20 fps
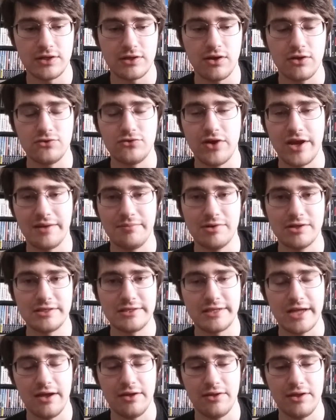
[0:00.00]
They're called Dragon Ball
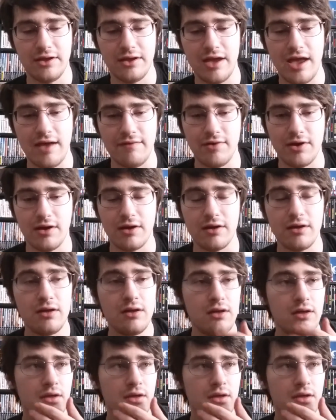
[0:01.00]
Styling. I have a